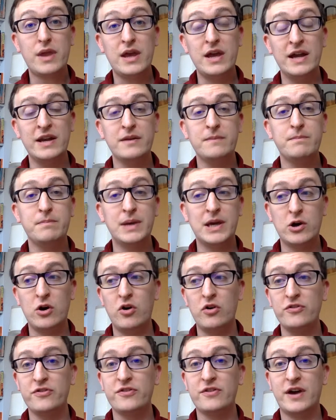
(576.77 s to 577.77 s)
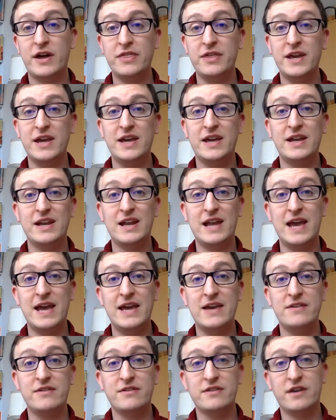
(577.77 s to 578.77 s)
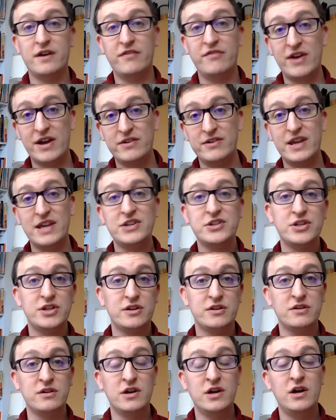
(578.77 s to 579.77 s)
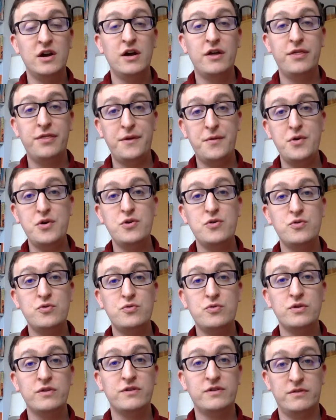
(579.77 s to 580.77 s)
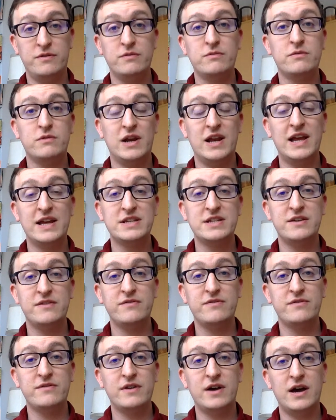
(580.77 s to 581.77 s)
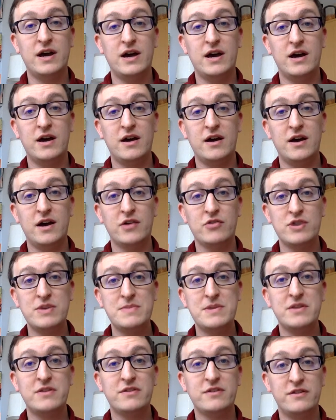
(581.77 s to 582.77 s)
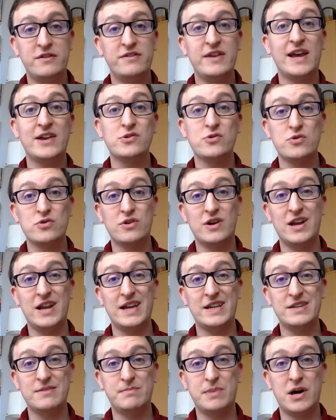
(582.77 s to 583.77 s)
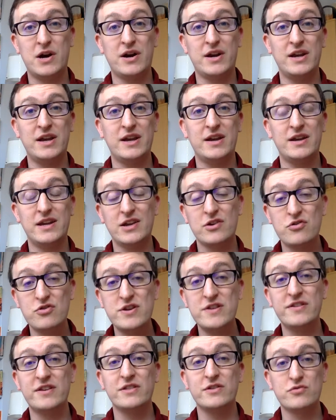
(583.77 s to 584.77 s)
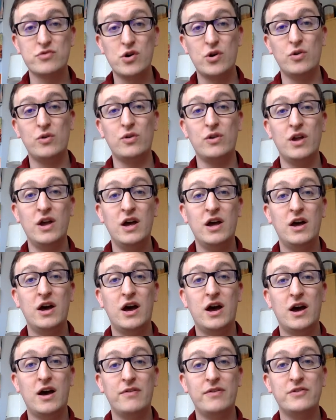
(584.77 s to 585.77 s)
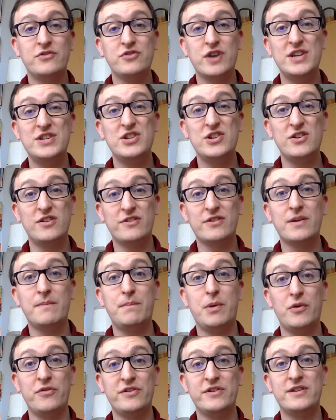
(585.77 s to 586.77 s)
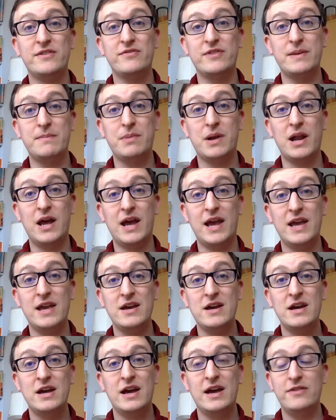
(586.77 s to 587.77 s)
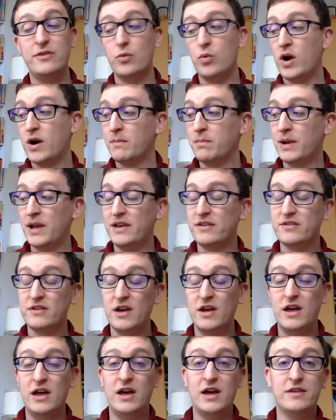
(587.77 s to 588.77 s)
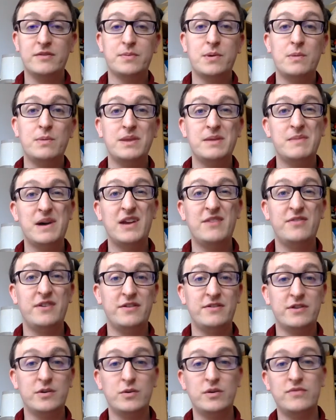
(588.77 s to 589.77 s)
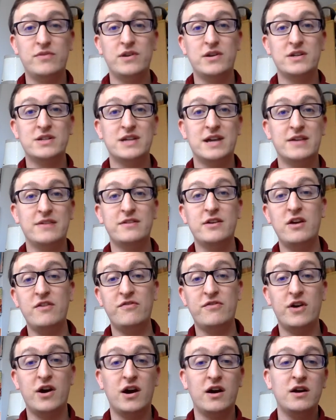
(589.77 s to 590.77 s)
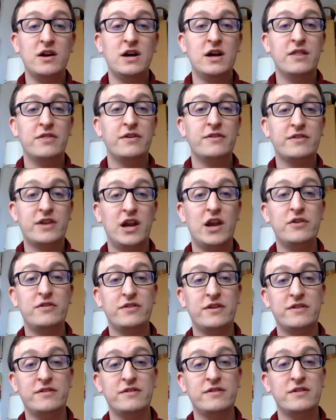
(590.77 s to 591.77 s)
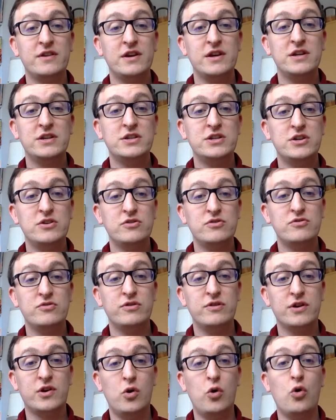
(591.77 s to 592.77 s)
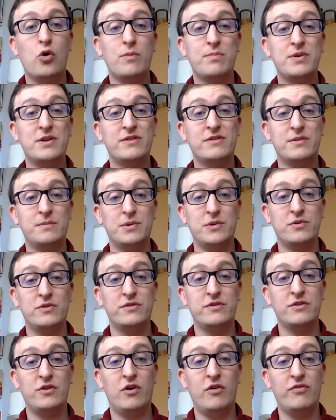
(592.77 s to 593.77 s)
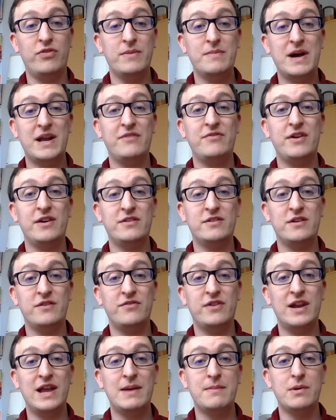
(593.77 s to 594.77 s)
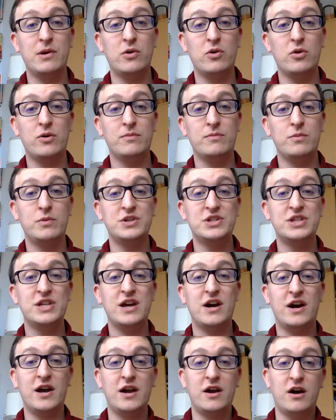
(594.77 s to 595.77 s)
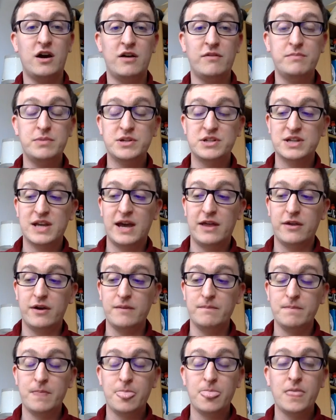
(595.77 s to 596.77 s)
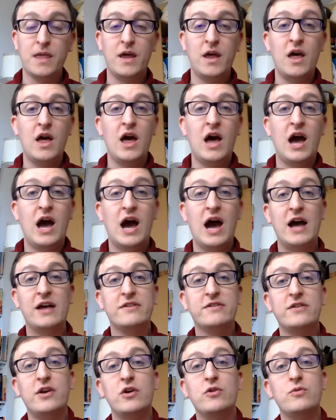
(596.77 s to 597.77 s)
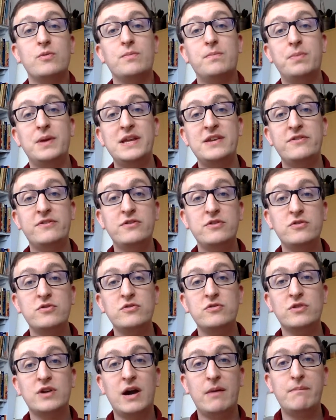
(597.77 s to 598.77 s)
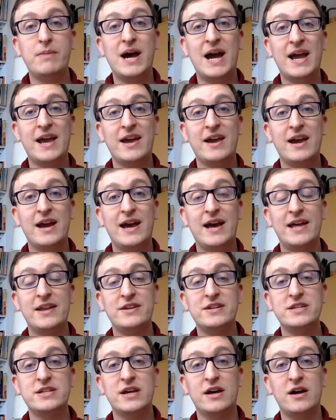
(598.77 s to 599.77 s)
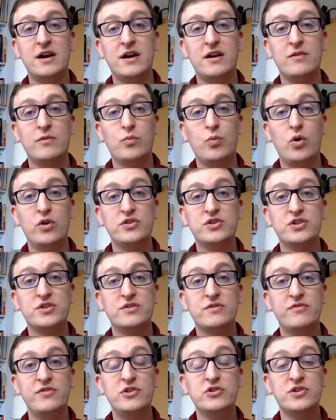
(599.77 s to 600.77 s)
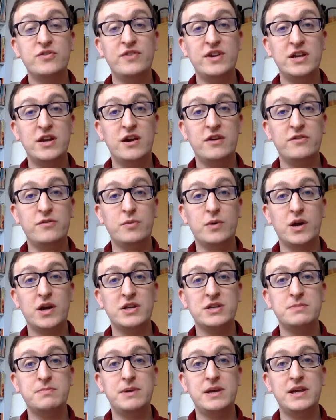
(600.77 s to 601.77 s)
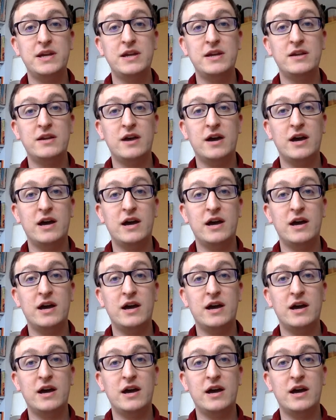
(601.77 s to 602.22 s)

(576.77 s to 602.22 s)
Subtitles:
and because I think it lays a foundation through collective agreements and sectoral collective bargaining and increasing the role that trade unions can positively play in the workplace, it's probably the manifesto we've looked at so far that's closest to the core principles of the Manifesto for Labour Law, which the IER have put together. So please do come back and watch future videos. We're going to be